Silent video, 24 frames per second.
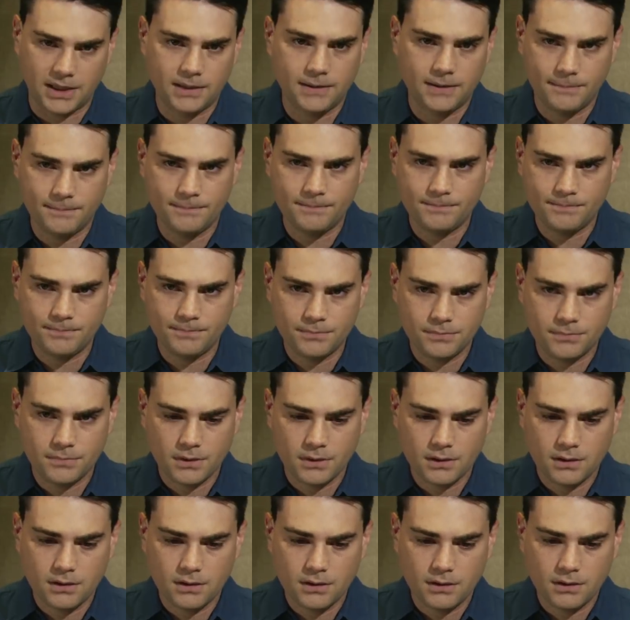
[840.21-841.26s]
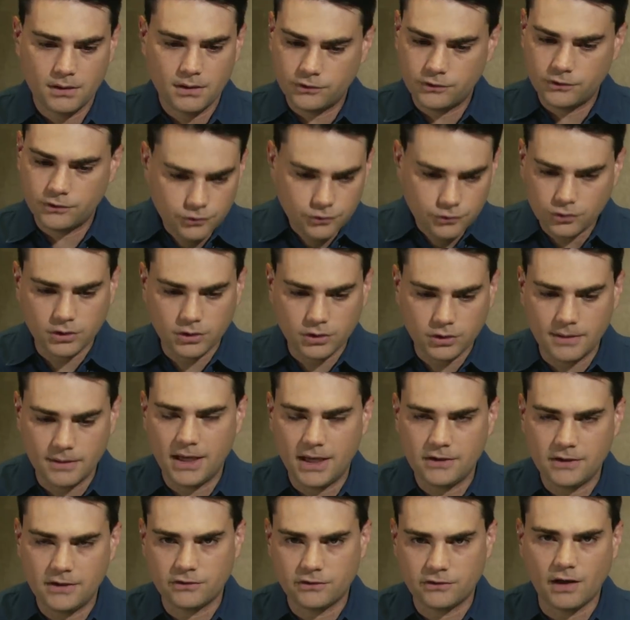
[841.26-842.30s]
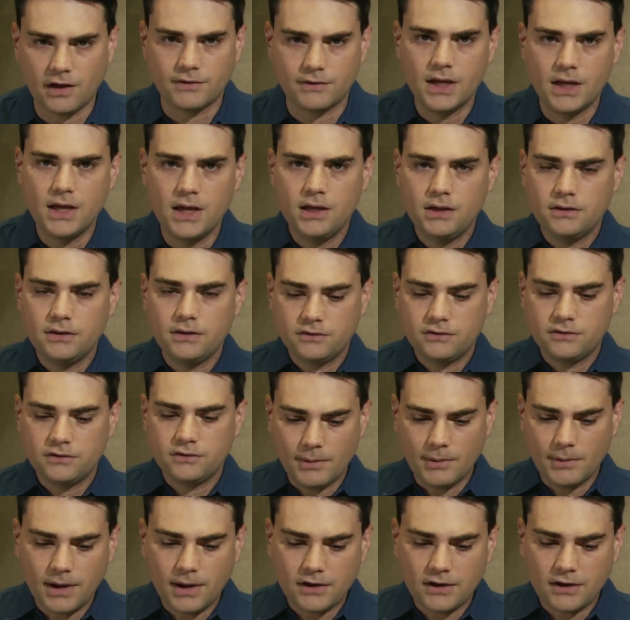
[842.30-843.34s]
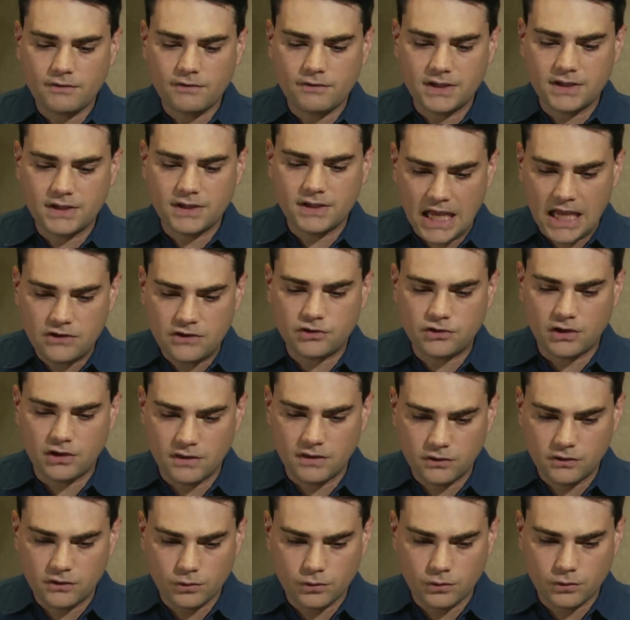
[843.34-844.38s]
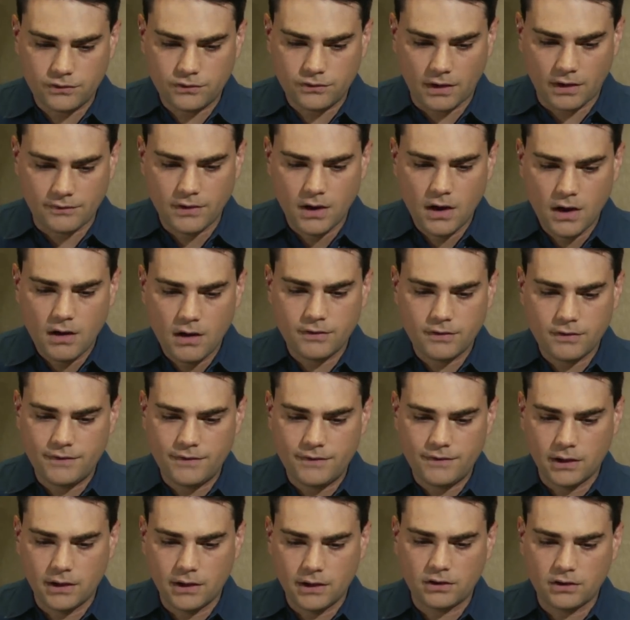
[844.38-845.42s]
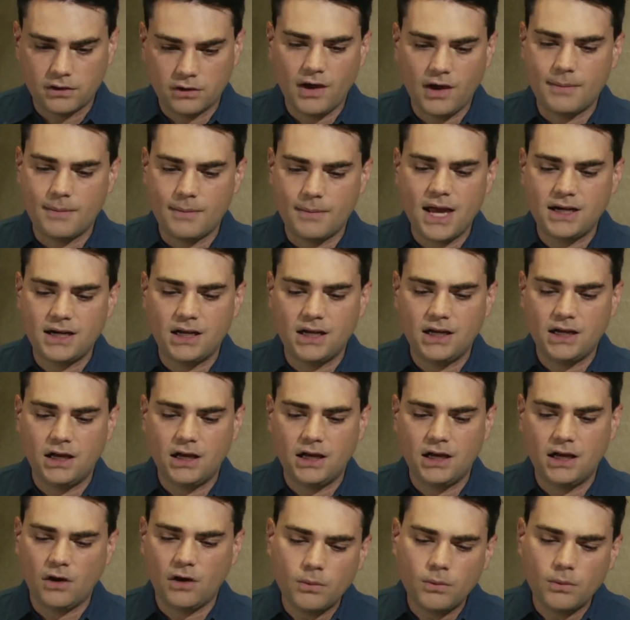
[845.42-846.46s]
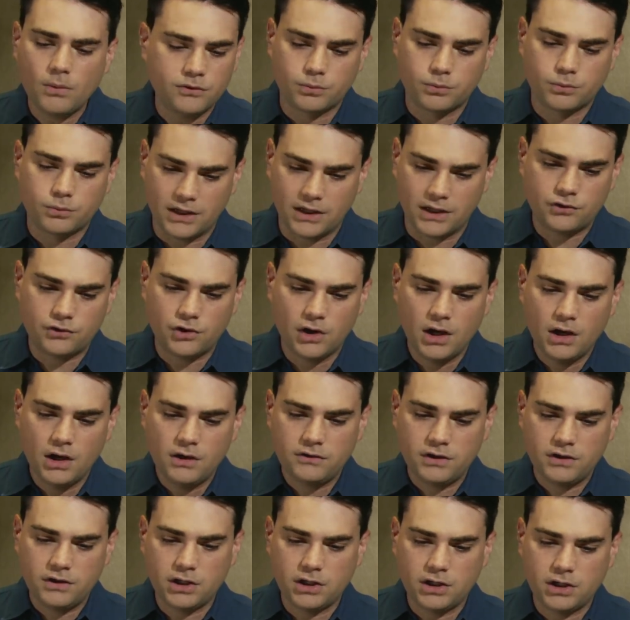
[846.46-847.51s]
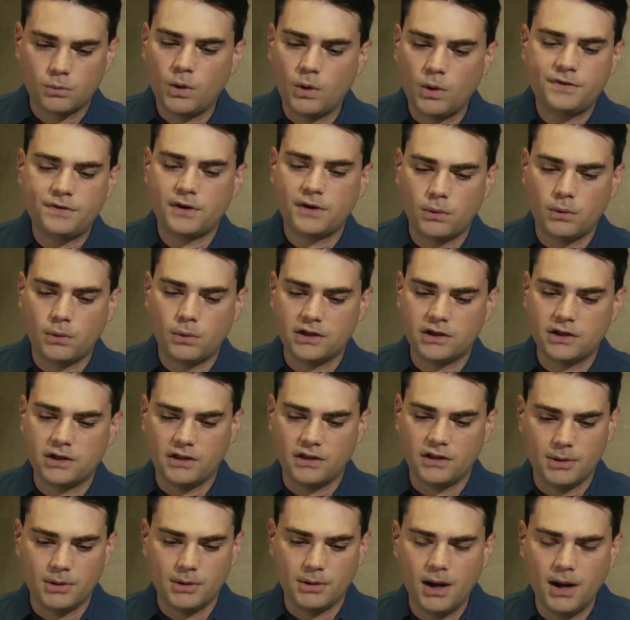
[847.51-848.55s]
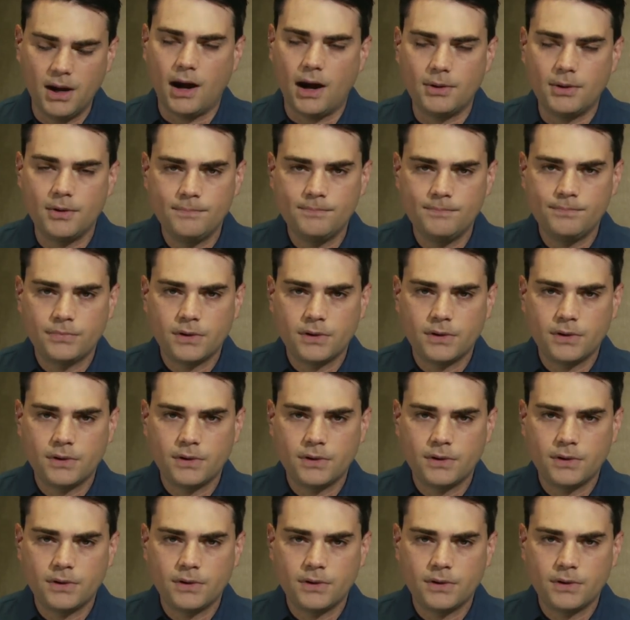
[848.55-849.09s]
me. I mean, it's truly amazing stuff. Democrats have engaged in this sort of stuff for a very long time, and it's always rich to hear what they're willing to label a mob.